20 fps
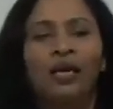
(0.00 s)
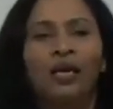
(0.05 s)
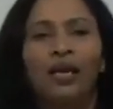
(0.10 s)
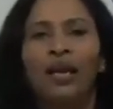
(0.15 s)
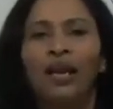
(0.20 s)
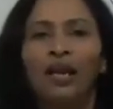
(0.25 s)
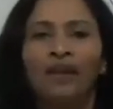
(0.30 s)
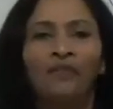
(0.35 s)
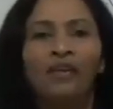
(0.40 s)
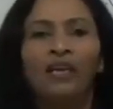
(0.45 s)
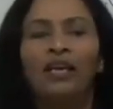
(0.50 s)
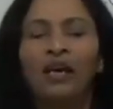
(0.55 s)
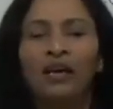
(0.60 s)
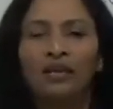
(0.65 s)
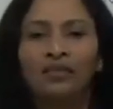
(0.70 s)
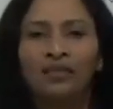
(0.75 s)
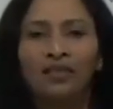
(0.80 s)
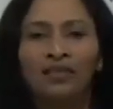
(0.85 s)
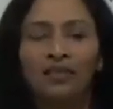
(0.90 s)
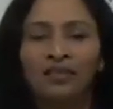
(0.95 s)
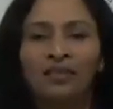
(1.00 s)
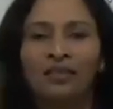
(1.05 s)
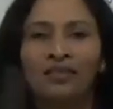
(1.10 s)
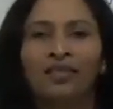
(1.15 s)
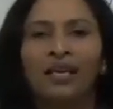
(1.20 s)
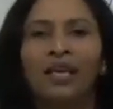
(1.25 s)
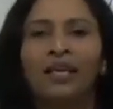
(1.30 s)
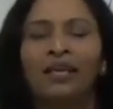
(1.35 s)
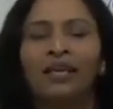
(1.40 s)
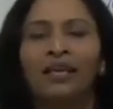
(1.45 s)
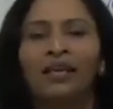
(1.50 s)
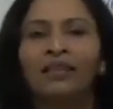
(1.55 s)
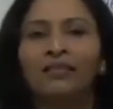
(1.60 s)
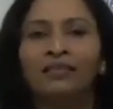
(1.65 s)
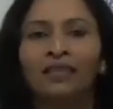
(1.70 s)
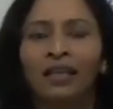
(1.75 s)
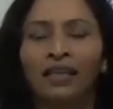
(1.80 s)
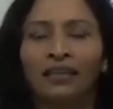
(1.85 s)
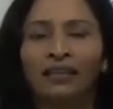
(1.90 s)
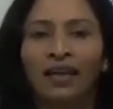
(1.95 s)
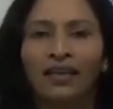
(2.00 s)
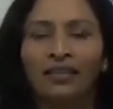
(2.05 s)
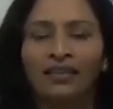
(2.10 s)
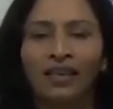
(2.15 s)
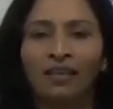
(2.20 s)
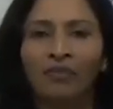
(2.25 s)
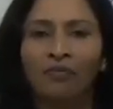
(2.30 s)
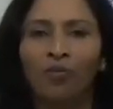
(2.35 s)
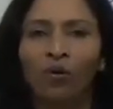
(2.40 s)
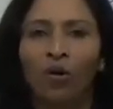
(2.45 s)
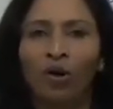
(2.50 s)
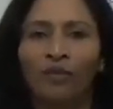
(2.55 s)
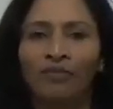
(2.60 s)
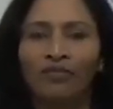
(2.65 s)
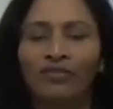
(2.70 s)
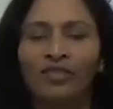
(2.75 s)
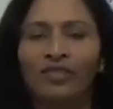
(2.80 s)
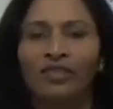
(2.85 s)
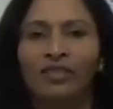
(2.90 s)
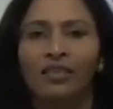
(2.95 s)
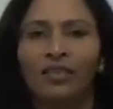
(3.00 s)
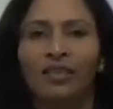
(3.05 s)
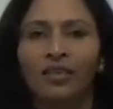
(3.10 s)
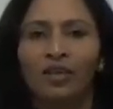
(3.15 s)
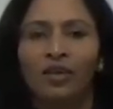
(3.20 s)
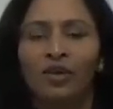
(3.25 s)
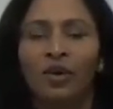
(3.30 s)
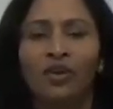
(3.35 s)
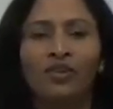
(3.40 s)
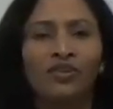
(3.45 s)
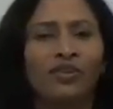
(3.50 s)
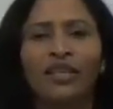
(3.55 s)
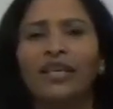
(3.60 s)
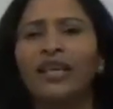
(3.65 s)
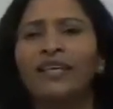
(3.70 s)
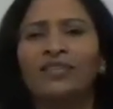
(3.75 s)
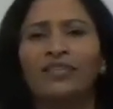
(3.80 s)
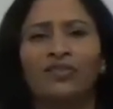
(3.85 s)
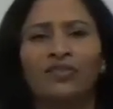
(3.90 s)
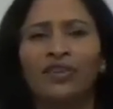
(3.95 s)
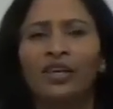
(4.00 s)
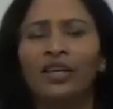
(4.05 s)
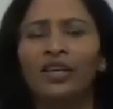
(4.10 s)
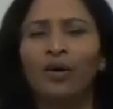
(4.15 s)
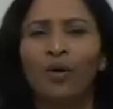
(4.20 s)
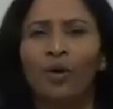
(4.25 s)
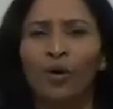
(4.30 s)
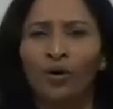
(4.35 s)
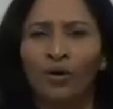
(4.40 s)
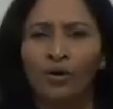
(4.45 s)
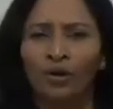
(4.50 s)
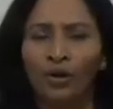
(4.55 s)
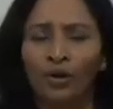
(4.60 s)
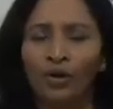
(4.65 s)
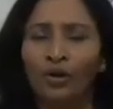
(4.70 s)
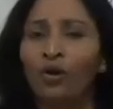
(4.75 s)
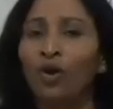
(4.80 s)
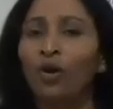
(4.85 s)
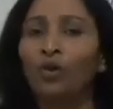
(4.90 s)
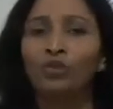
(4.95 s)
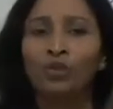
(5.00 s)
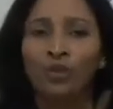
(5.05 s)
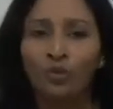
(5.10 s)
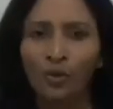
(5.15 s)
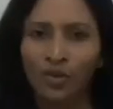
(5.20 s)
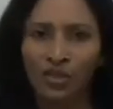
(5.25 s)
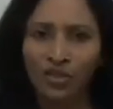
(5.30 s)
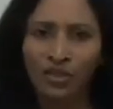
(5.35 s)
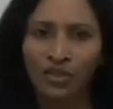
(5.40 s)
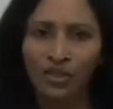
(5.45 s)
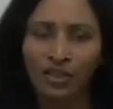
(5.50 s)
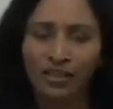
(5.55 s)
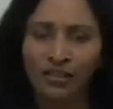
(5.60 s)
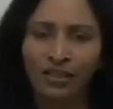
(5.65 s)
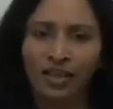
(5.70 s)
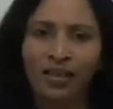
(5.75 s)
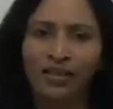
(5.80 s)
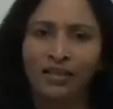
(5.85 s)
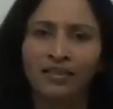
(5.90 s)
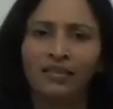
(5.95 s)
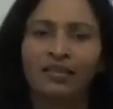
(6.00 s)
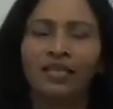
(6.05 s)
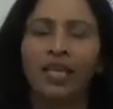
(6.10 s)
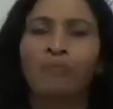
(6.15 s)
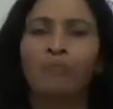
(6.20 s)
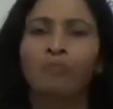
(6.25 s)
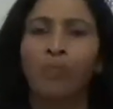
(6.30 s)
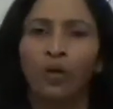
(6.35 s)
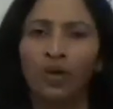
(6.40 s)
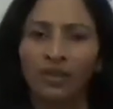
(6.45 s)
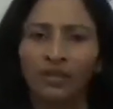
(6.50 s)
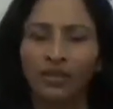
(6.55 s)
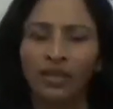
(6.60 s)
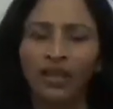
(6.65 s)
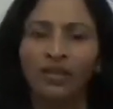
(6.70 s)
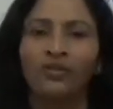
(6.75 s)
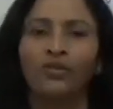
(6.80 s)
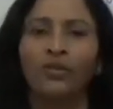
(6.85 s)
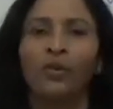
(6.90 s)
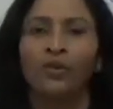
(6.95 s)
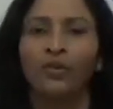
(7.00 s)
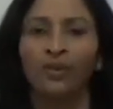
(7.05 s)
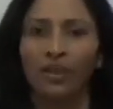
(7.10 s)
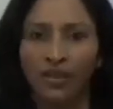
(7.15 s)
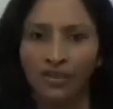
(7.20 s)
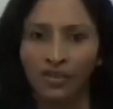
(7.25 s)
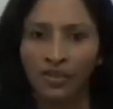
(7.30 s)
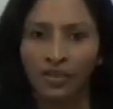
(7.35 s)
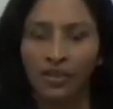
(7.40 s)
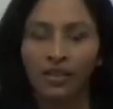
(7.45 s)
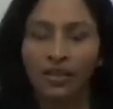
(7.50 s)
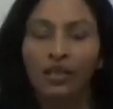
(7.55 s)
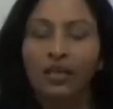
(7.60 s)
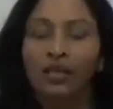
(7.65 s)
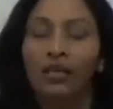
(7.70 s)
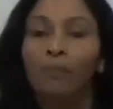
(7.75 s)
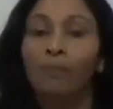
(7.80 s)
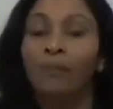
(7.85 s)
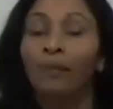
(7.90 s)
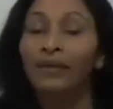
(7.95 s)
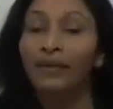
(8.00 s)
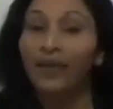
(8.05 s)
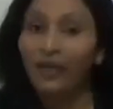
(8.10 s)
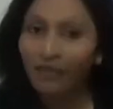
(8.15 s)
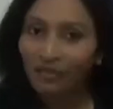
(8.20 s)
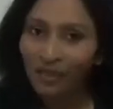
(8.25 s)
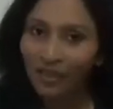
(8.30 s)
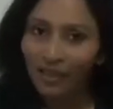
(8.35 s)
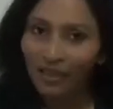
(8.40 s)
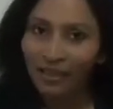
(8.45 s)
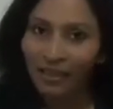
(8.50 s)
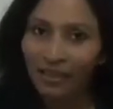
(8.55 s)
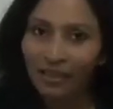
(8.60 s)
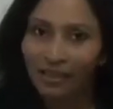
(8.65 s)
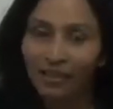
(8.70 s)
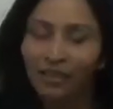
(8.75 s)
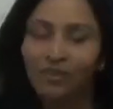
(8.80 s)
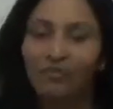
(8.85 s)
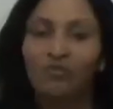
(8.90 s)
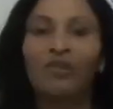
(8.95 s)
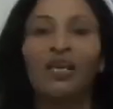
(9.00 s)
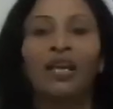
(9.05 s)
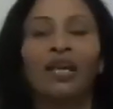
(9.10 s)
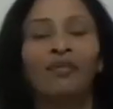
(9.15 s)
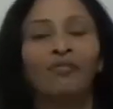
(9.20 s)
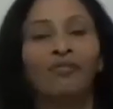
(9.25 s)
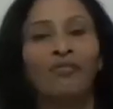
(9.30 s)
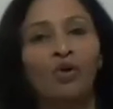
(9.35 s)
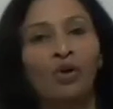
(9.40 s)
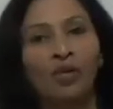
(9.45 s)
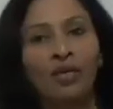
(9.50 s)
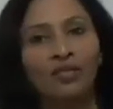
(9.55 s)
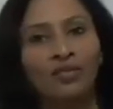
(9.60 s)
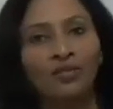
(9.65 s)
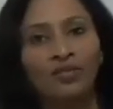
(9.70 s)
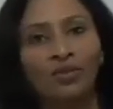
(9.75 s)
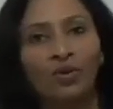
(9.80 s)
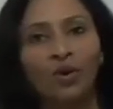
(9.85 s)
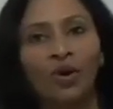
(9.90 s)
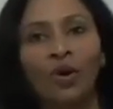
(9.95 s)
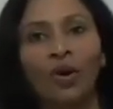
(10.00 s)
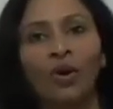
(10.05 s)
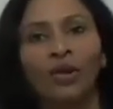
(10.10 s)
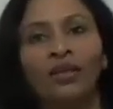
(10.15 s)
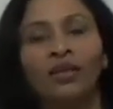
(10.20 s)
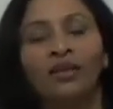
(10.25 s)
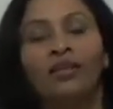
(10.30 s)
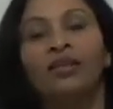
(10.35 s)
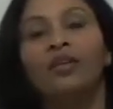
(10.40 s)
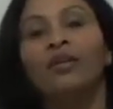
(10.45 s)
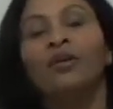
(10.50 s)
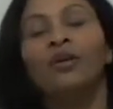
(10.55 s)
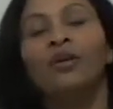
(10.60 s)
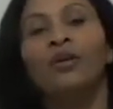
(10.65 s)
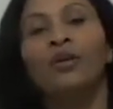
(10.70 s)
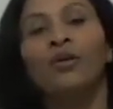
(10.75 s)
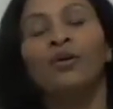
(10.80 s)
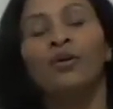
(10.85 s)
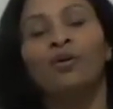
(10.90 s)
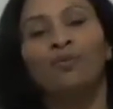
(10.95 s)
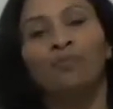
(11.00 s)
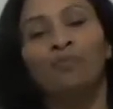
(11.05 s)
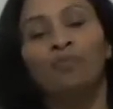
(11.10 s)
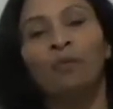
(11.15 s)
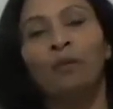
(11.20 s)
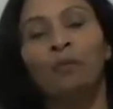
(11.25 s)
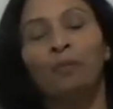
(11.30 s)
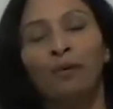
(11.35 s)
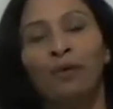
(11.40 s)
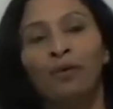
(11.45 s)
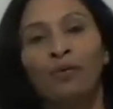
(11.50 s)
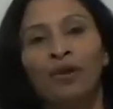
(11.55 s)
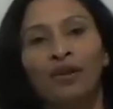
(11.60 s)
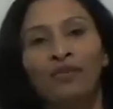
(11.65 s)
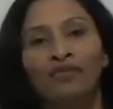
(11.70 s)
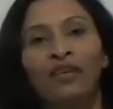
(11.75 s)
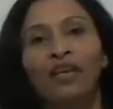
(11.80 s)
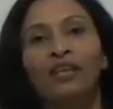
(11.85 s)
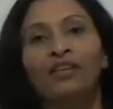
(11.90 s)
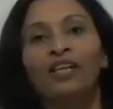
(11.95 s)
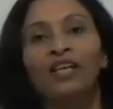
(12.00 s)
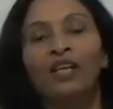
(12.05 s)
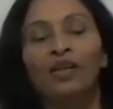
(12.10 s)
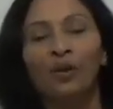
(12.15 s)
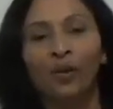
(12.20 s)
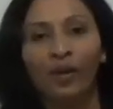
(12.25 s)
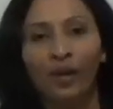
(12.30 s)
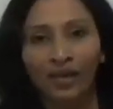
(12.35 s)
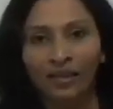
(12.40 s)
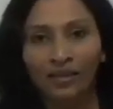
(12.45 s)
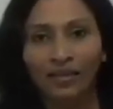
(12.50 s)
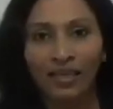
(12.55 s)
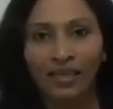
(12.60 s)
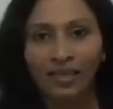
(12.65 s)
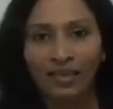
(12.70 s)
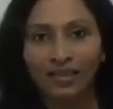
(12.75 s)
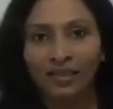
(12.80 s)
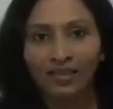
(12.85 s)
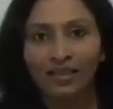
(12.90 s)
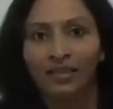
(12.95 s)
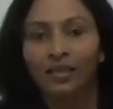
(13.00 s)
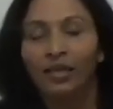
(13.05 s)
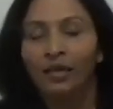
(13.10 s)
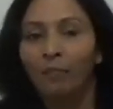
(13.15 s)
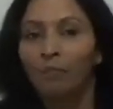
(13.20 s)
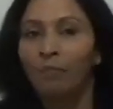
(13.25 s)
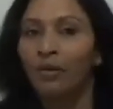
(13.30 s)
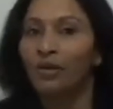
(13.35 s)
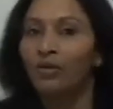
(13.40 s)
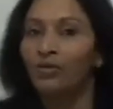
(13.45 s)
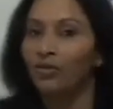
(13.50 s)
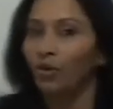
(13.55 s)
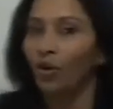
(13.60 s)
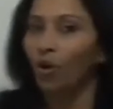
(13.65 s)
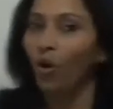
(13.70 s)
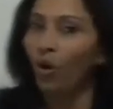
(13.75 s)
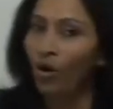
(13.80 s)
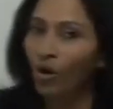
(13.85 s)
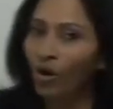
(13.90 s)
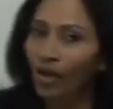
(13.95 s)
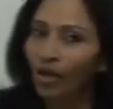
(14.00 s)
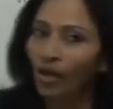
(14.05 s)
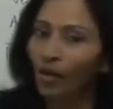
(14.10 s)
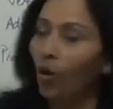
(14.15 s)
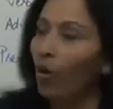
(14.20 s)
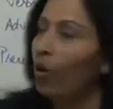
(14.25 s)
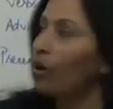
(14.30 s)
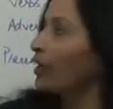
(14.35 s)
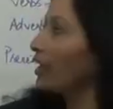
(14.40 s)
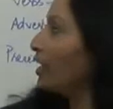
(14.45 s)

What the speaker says: heavy articles like anything that involves contradictory or, controversial things like politics or religion. But definitely we can focus on people who have done heroic deeds, because all along,